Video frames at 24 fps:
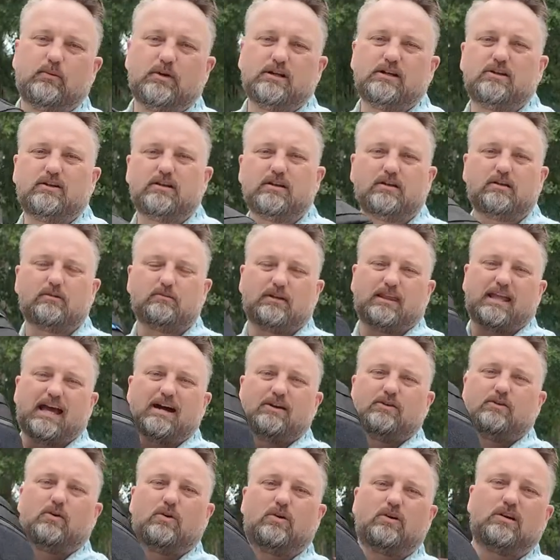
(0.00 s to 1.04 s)
when you're dealing with
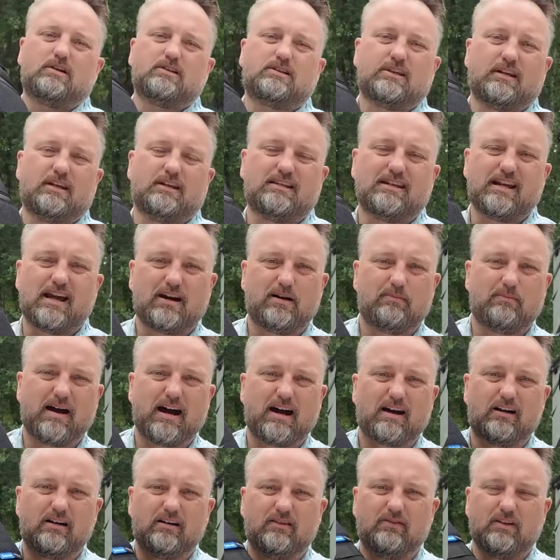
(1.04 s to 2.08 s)
outdoors, it's not a
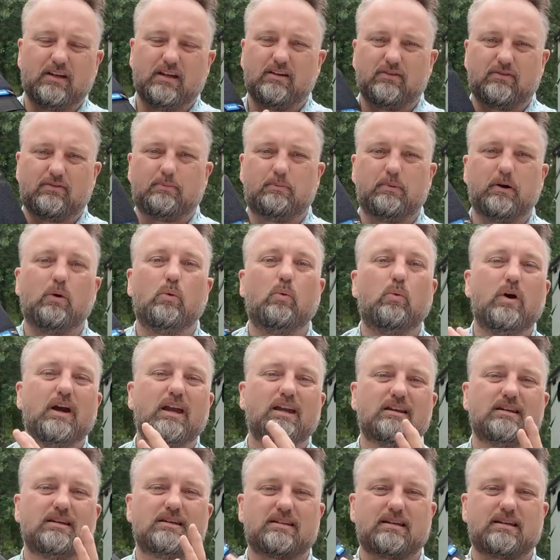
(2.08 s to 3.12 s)
matter of if, but when